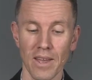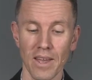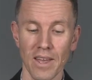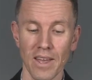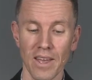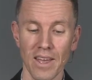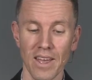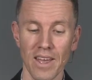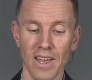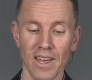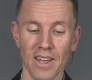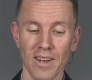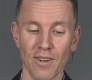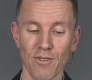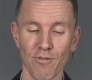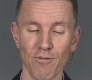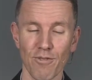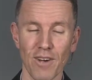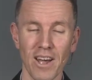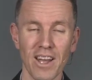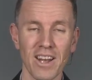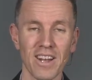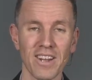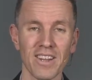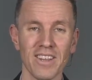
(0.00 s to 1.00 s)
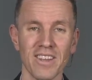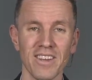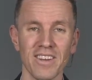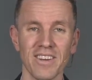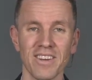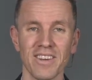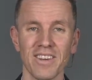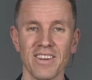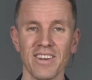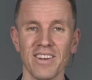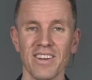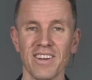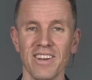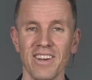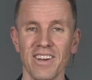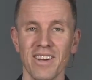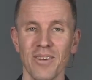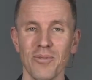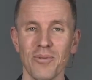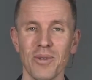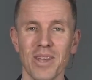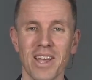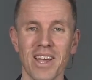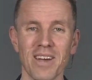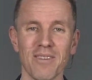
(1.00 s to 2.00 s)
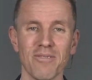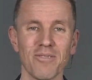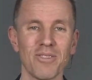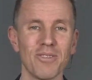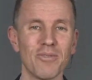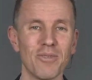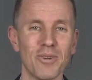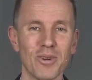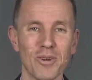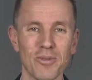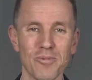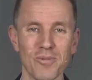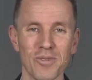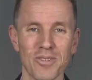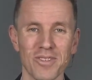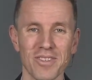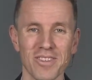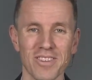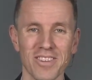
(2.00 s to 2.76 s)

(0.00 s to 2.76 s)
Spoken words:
And finally, we have the verbs.